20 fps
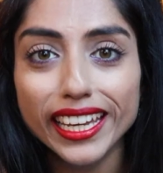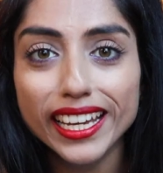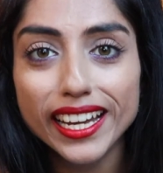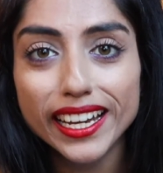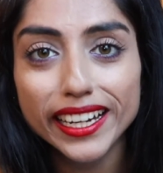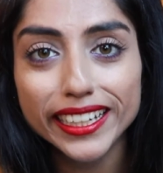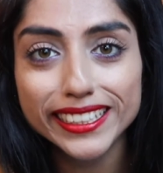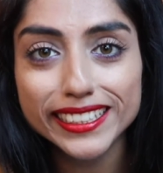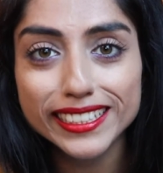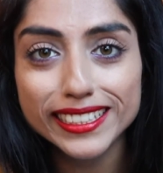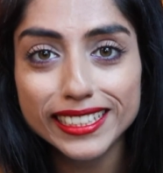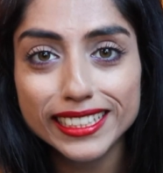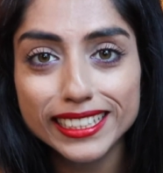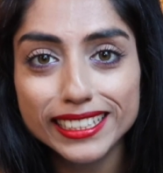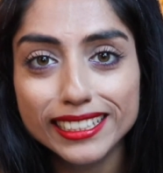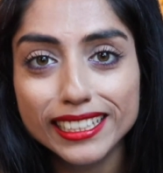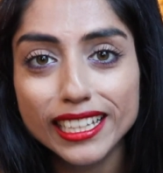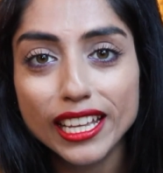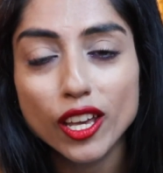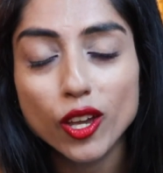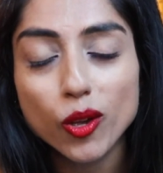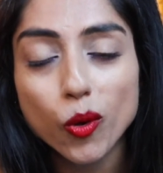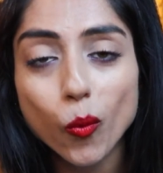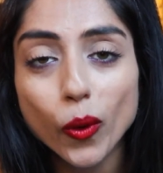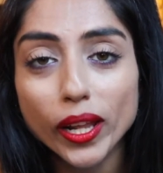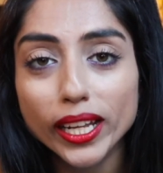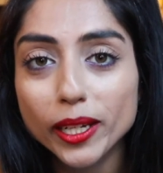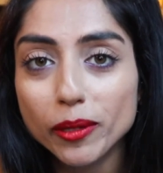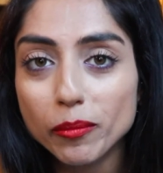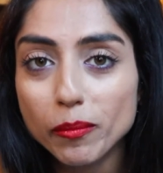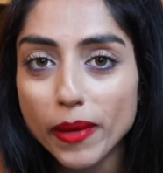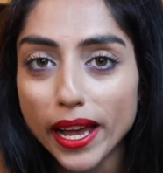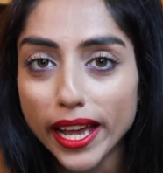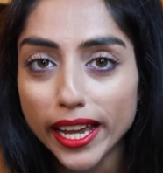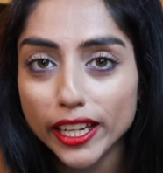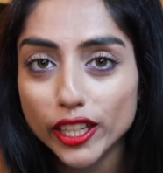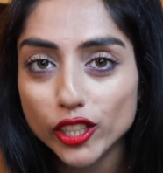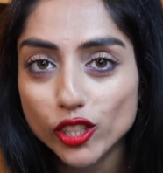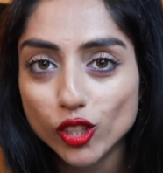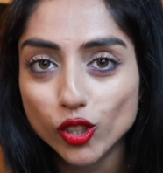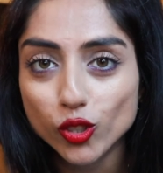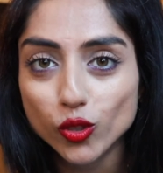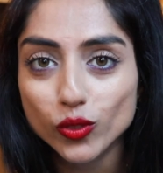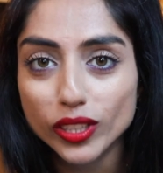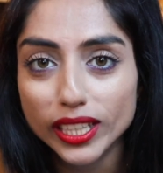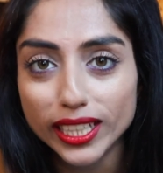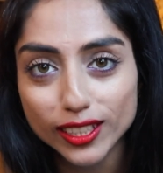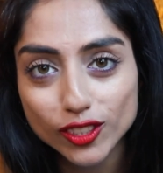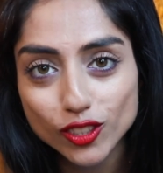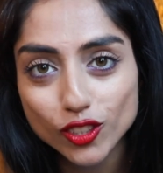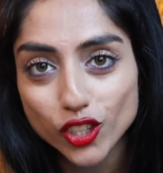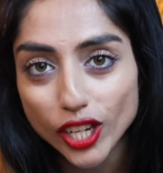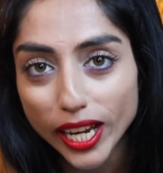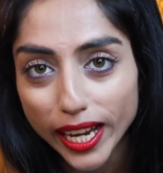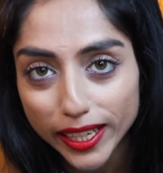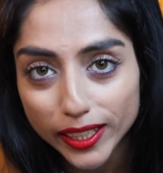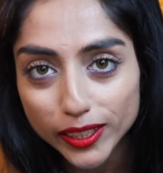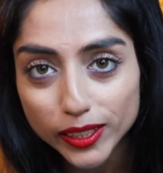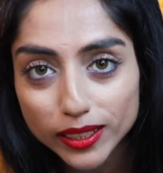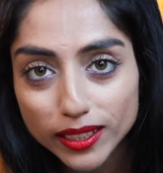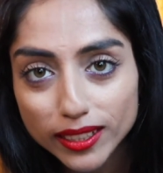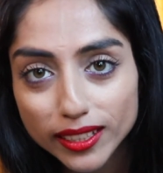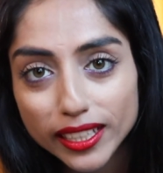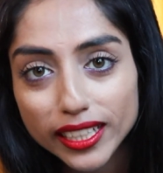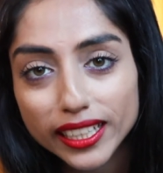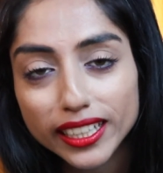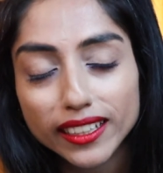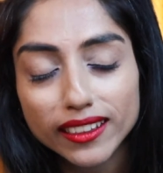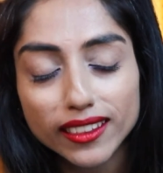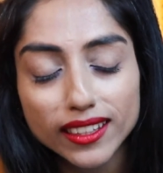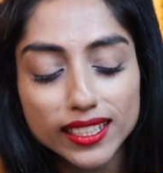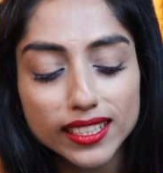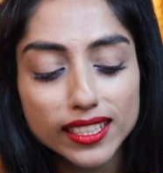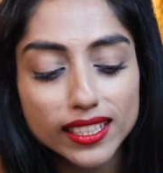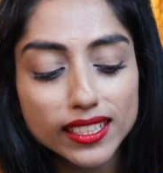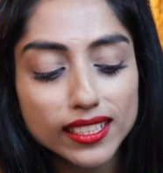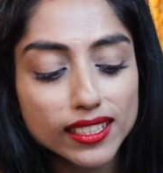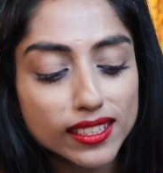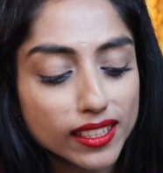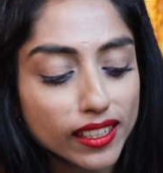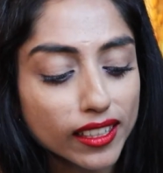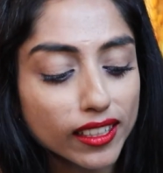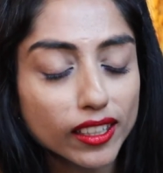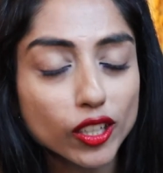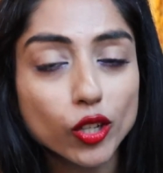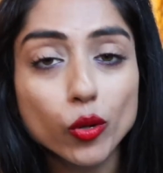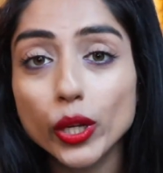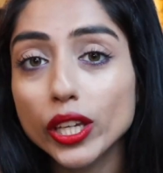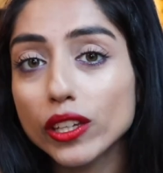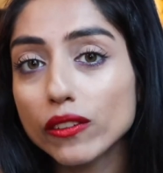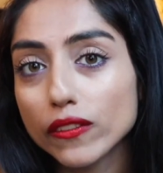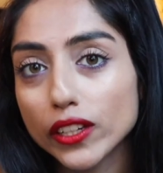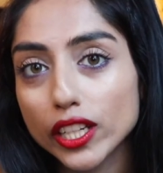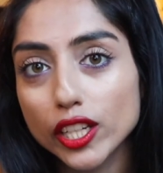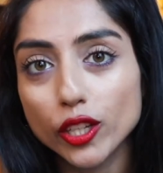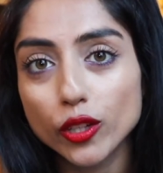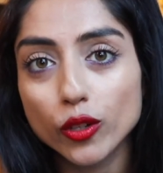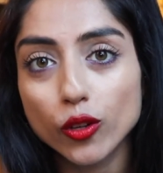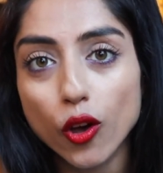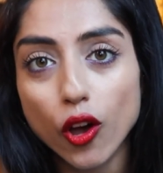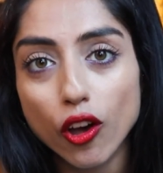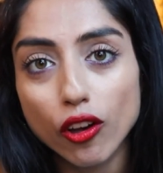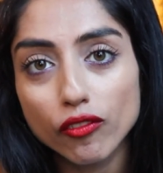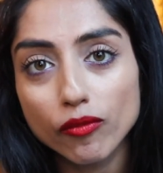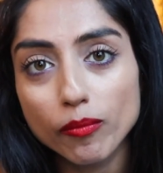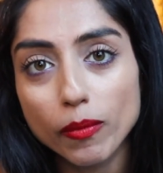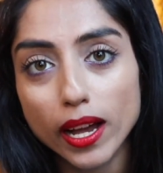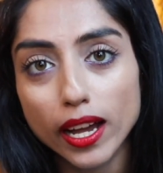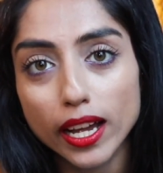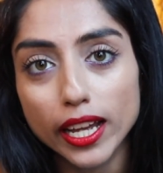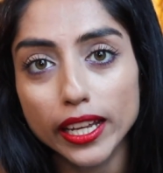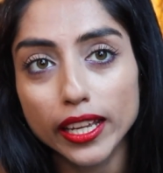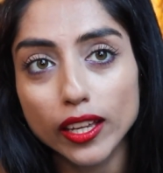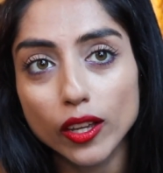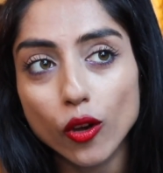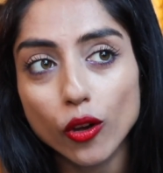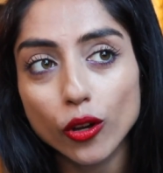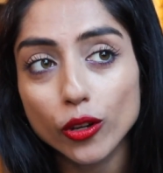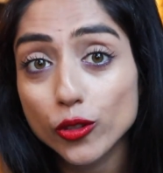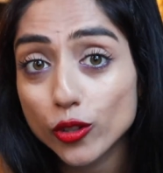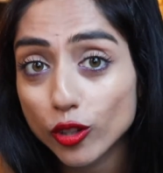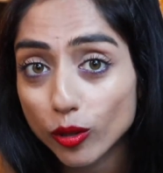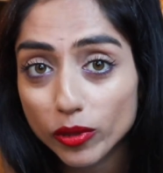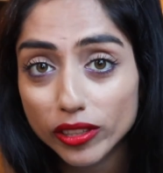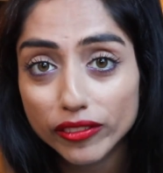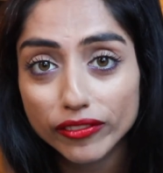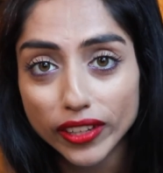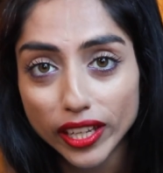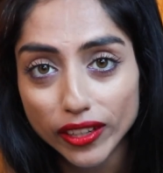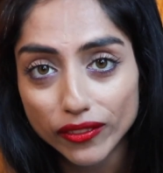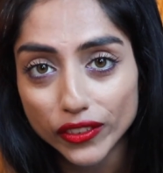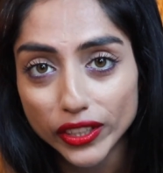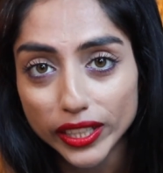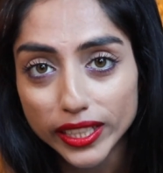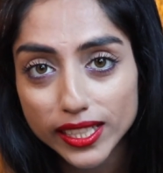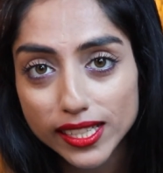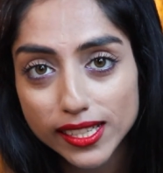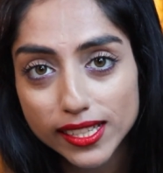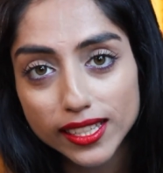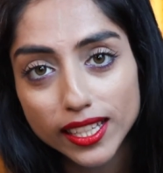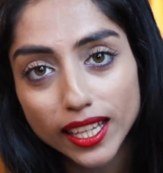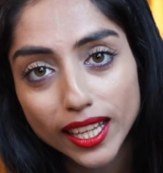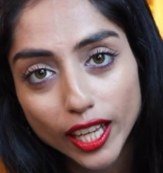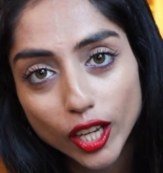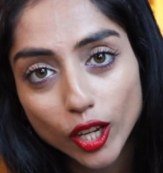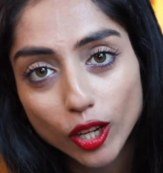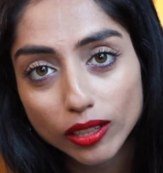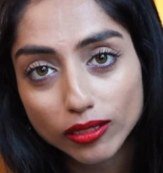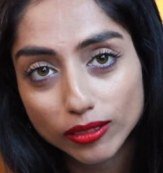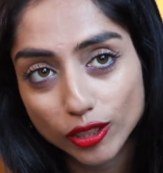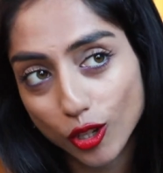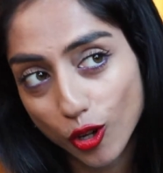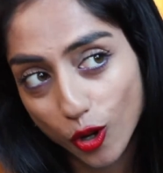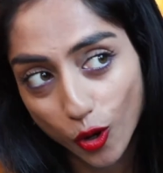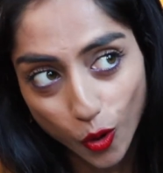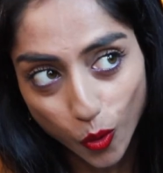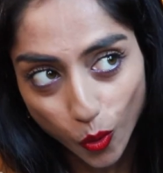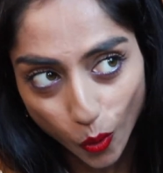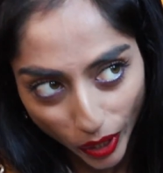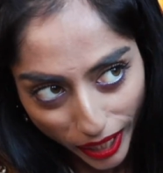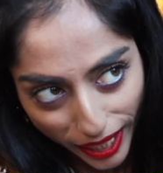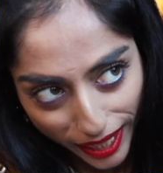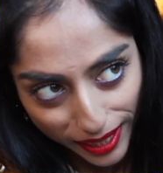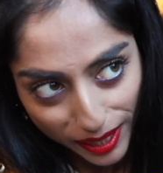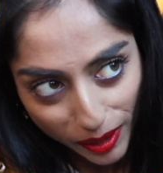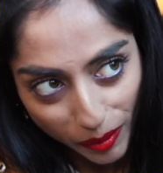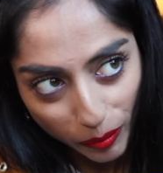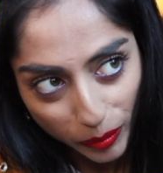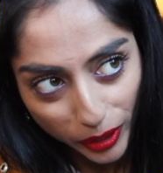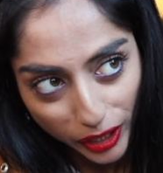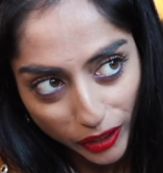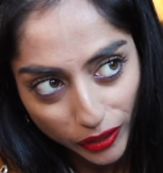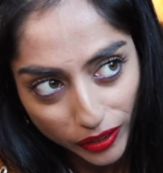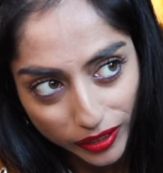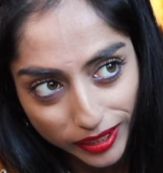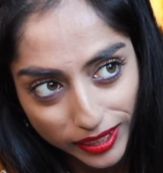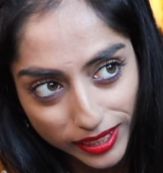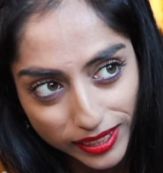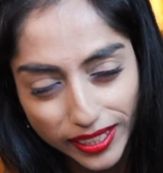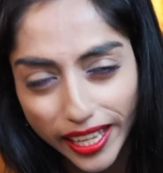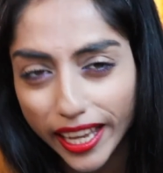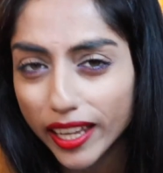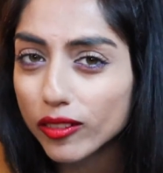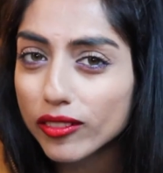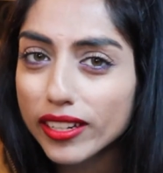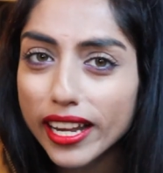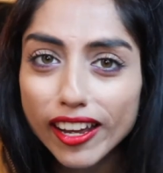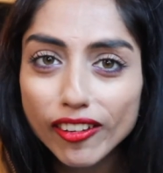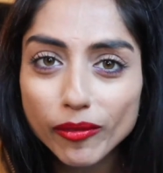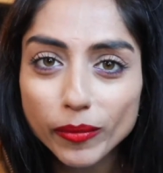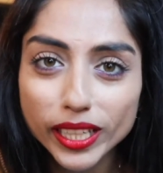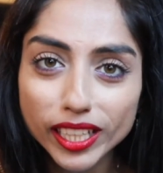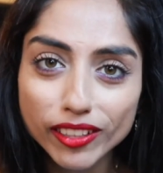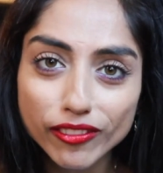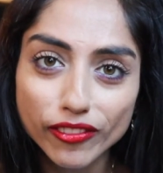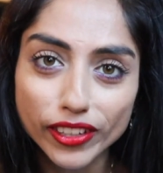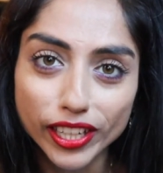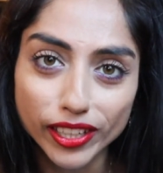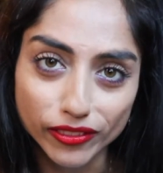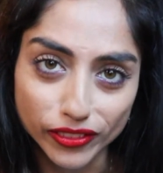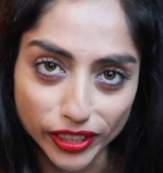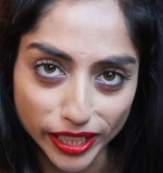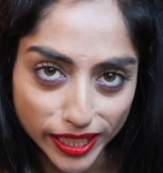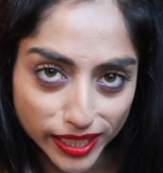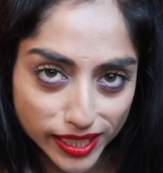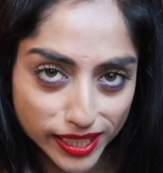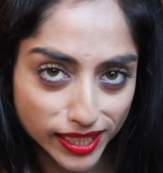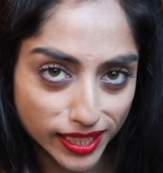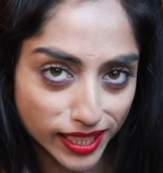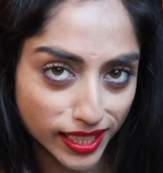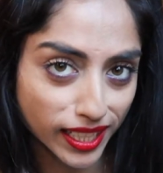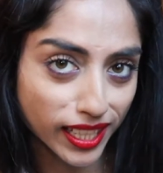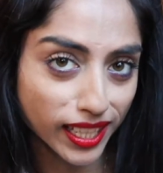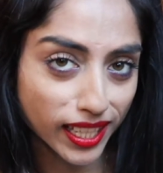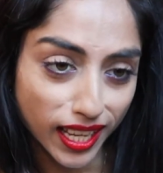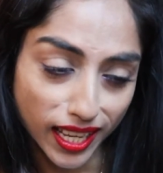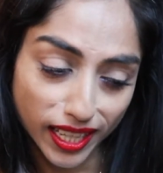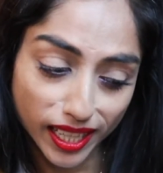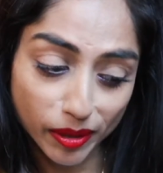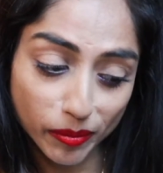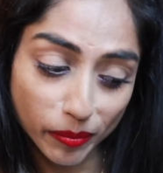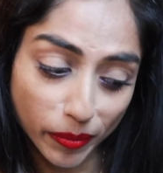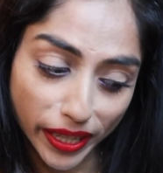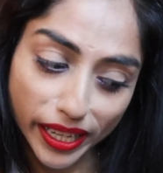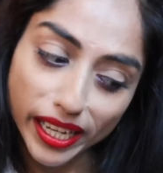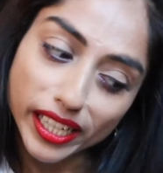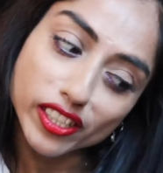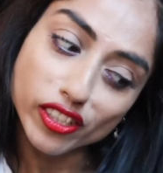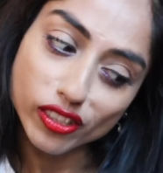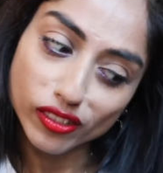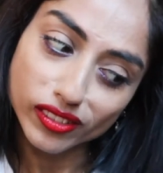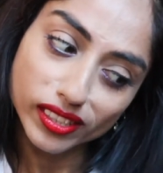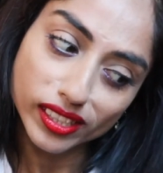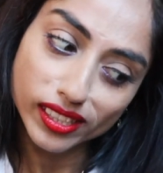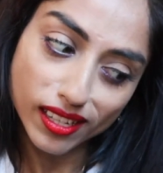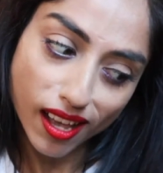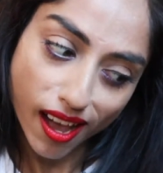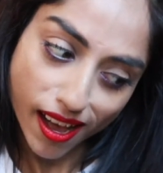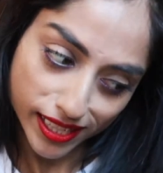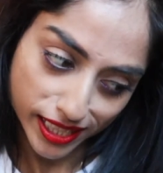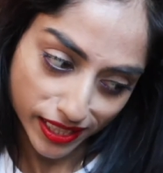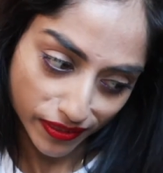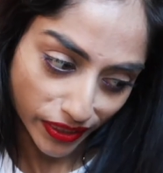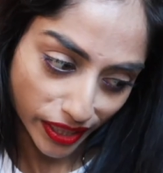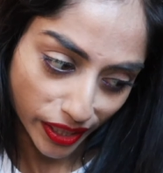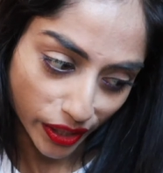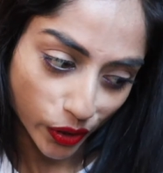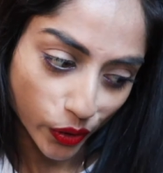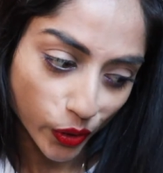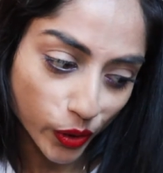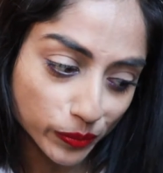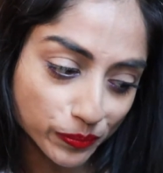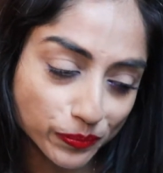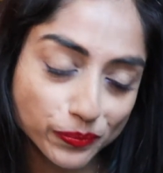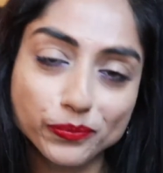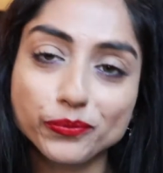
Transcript: guys, welcome back to this channel. This is a quick video of my October favorites. Quick because I don't have many favorites compared to the last video.